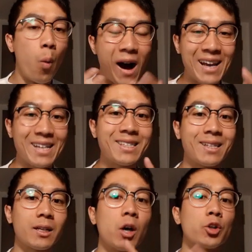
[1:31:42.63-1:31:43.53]
why is
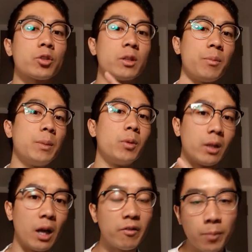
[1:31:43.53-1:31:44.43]
it culturally that
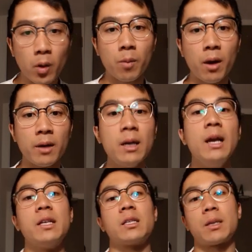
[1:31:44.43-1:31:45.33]
people love Pokemon?
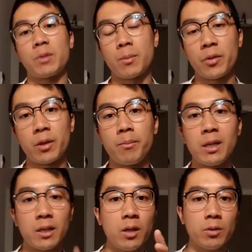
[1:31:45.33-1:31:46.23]
Is it something about them
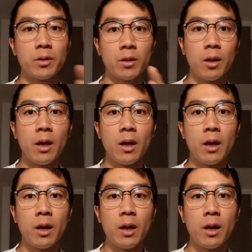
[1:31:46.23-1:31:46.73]
being cute little